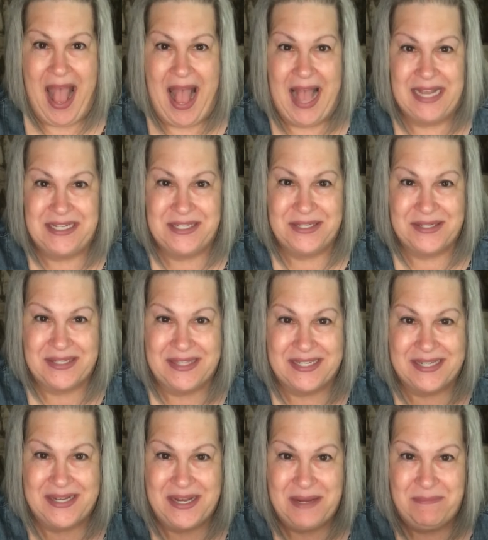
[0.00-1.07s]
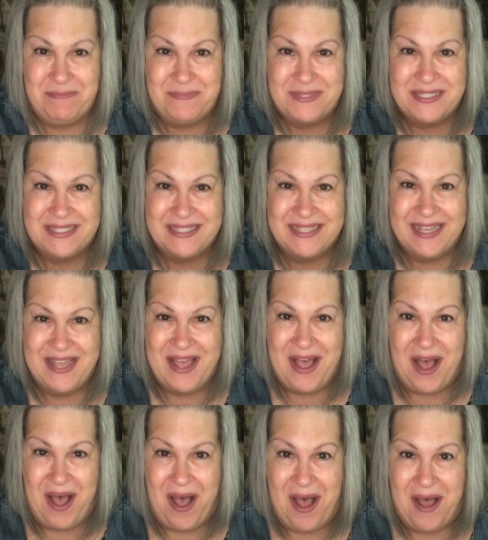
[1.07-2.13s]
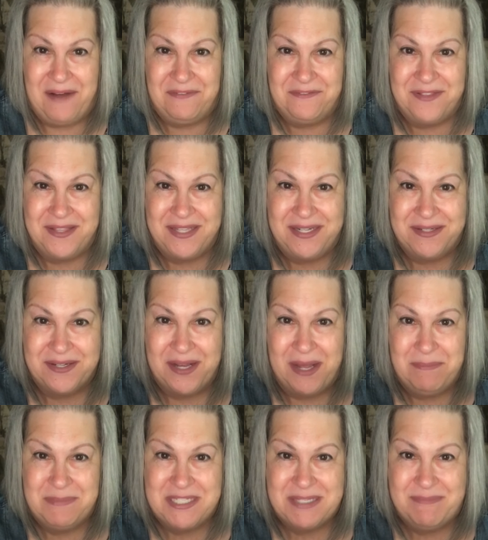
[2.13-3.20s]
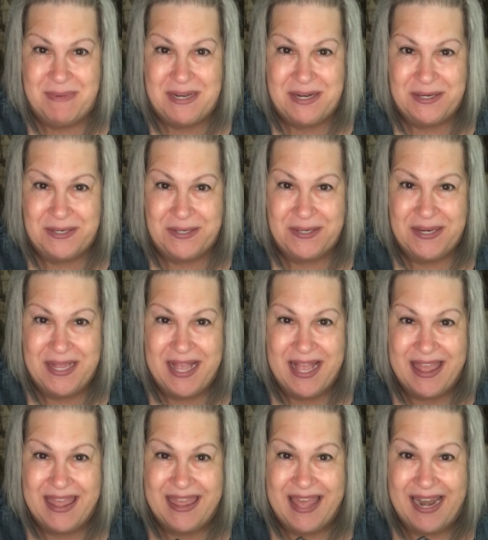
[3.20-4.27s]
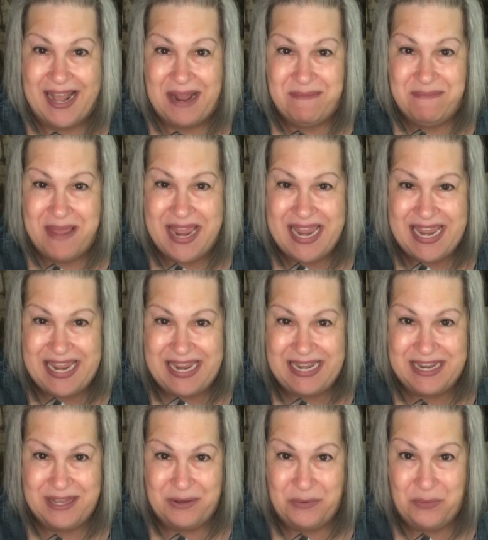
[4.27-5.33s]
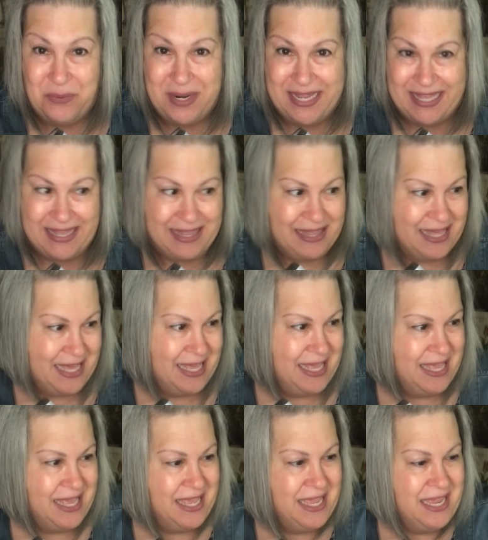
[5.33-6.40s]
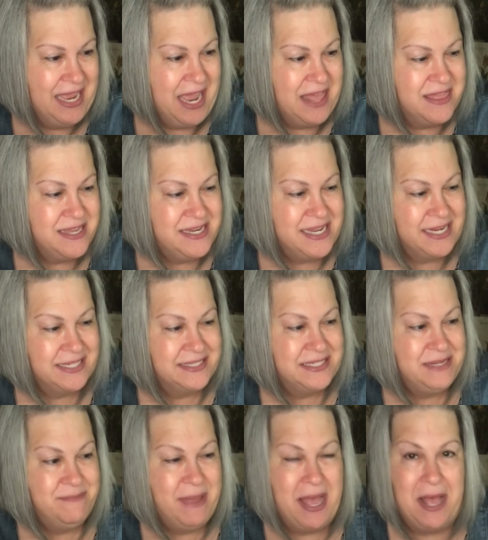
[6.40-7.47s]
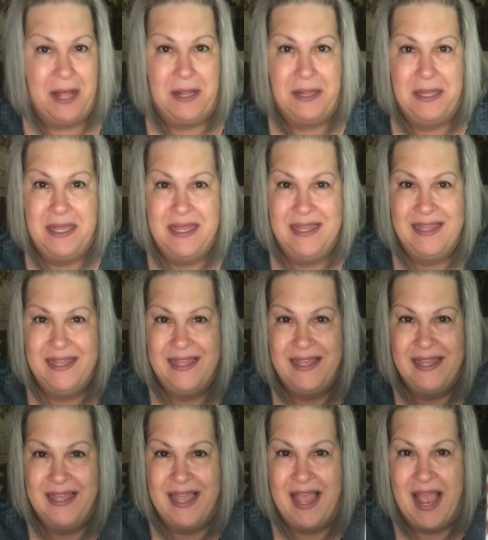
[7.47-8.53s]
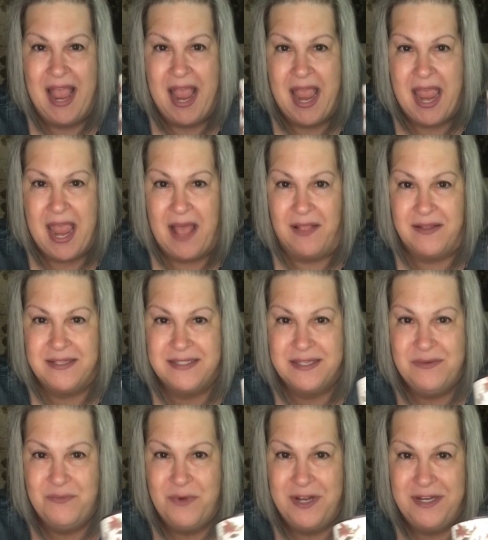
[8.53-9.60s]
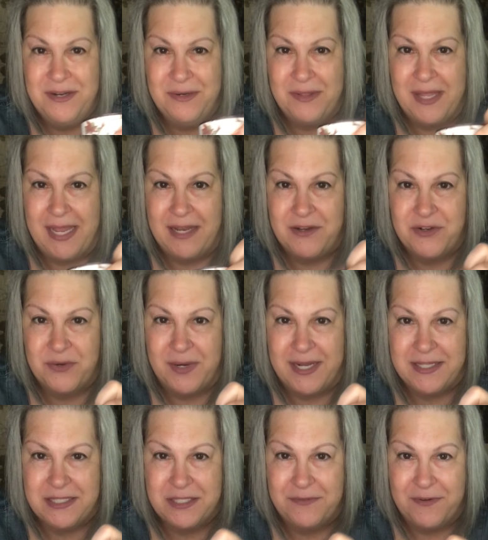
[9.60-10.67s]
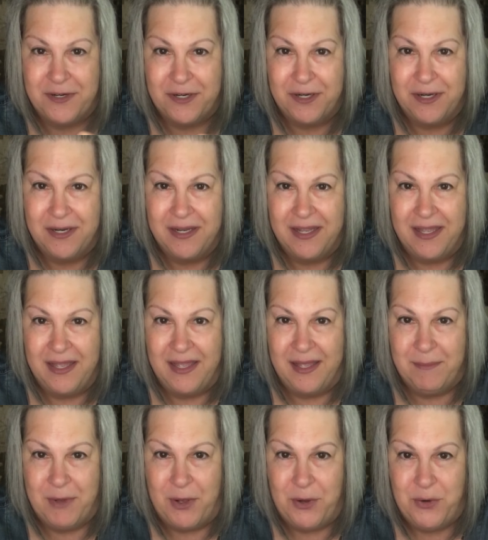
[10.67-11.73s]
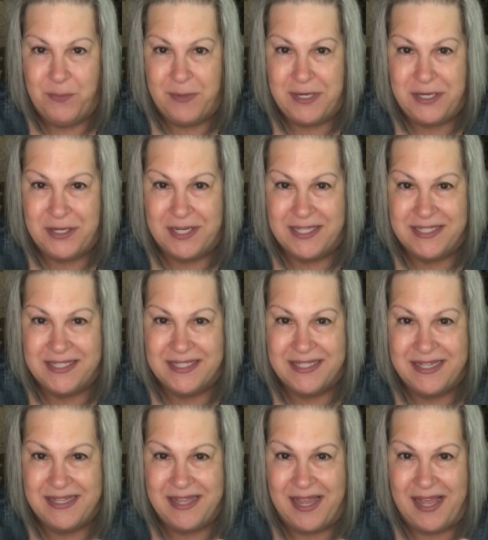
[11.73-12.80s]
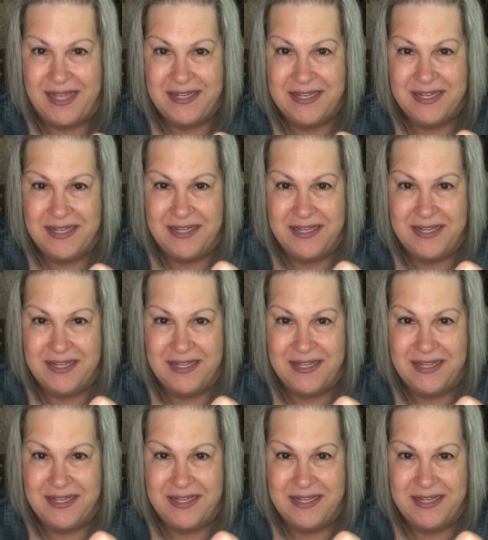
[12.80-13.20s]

I took the cups off the little cup spinner that I made with the Dixie Belle Alice in Wonderland transfer. Hoping you can see that.